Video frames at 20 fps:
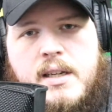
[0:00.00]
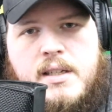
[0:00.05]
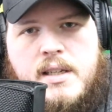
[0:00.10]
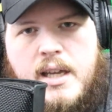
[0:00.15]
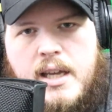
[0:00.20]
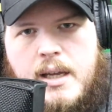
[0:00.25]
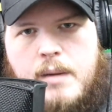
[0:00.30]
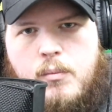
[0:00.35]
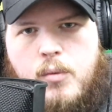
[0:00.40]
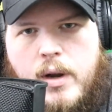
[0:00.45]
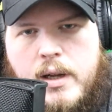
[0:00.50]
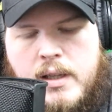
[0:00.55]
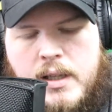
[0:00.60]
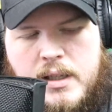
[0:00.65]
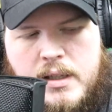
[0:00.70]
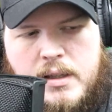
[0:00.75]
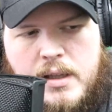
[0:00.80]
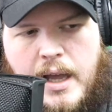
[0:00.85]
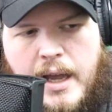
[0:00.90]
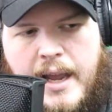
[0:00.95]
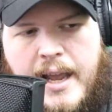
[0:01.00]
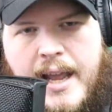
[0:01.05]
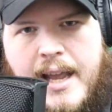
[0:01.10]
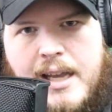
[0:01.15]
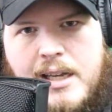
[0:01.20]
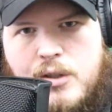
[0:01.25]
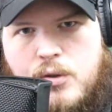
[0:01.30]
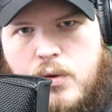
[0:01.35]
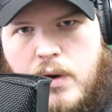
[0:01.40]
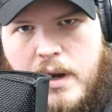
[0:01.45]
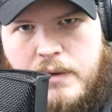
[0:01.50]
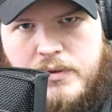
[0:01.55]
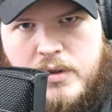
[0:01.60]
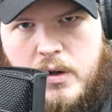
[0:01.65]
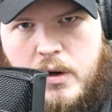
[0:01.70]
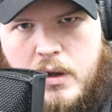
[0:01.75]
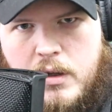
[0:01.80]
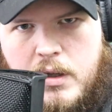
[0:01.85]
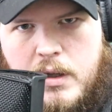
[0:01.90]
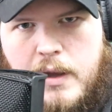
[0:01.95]
game, right? Like I handcrafted
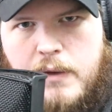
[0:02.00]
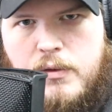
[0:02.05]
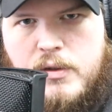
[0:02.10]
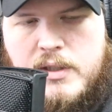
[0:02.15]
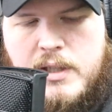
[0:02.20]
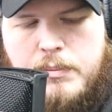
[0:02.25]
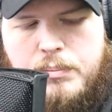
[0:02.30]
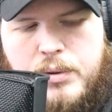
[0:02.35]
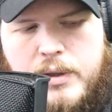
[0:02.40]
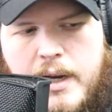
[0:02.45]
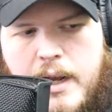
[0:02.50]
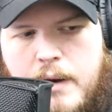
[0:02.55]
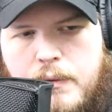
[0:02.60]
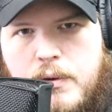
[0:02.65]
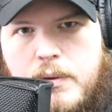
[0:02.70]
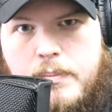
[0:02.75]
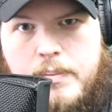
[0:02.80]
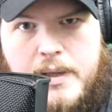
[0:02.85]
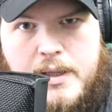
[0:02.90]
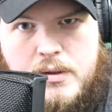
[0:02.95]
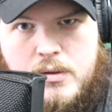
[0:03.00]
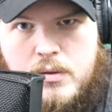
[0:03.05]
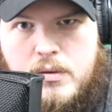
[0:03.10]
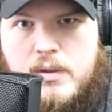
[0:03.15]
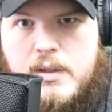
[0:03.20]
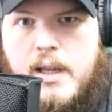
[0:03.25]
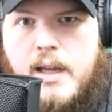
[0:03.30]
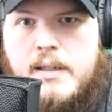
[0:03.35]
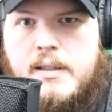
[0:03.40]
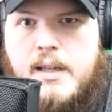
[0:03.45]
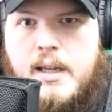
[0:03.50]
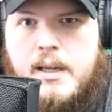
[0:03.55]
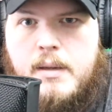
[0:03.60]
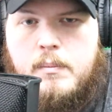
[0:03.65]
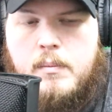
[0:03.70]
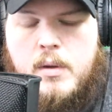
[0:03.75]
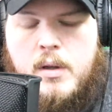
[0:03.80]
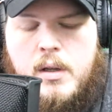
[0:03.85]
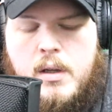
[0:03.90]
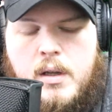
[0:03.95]
all the levels, I put every pixel in that
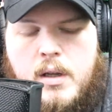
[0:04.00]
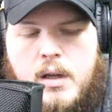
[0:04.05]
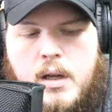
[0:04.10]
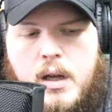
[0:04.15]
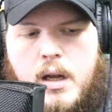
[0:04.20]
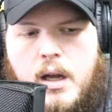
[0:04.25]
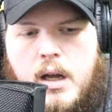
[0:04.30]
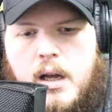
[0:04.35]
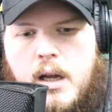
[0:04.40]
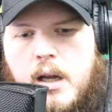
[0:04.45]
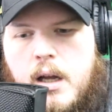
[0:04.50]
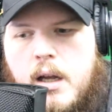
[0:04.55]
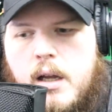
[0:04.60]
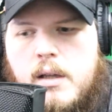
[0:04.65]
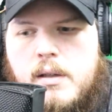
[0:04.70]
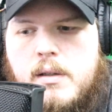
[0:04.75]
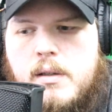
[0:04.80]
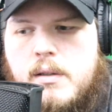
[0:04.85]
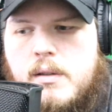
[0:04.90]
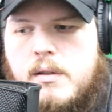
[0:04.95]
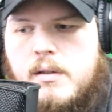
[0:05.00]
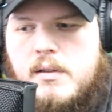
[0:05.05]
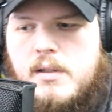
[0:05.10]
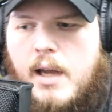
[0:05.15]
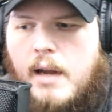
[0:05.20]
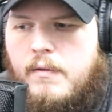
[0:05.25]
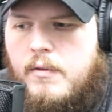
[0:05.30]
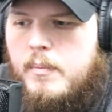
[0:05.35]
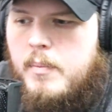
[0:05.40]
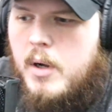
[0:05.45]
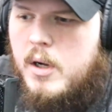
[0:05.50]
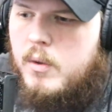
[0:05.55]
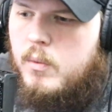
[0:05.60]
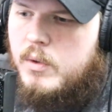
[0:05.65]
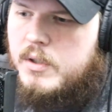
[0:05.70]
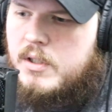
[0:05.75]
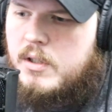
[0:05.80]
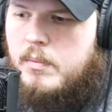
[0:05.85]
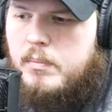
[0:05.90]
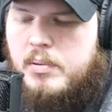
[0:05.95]
game. Cypherpunk
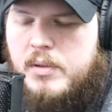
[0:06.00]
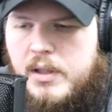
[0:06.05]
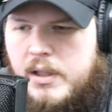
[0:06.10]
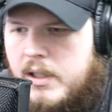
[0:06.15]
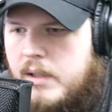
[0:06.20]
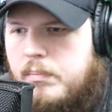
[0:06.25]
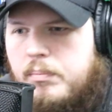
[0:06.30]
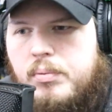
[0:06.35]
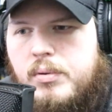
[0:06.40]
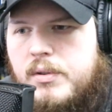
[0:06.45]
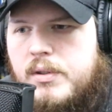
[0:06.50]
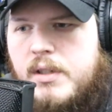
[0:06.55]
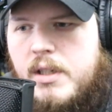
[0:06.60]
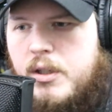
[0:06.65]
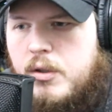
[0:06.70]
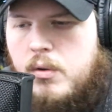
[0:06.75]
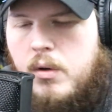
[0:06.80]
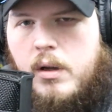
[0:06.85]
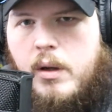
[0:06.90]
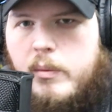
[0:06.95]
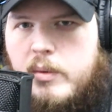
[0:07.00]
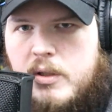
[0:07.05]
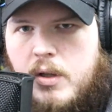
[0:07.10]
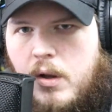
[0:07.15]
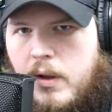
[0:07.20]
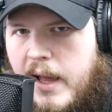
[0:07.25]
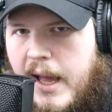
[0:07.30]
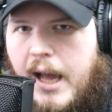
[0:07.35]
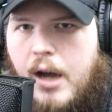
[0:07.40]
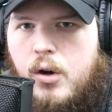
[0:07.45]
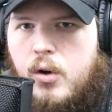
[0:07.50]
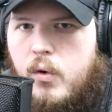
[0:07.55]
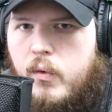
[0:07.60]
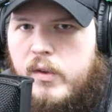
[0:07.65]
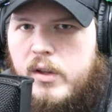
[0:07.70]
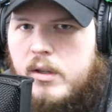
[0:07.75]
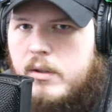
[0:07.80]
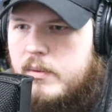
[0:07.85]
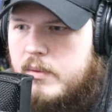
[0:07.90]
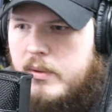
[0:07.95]
was complete procedural. It was all
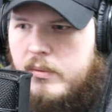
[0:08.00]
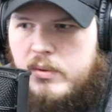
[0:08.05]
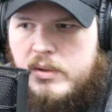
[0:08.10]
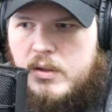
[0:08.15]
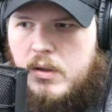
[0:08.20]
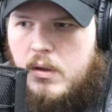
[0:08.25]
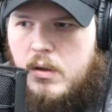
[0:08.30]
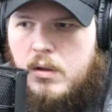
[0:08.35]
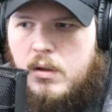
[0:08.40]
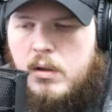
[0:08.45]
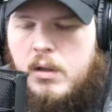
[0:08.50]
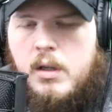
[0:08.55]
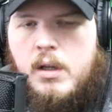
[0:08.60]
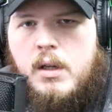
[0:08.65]
algorithms, it was all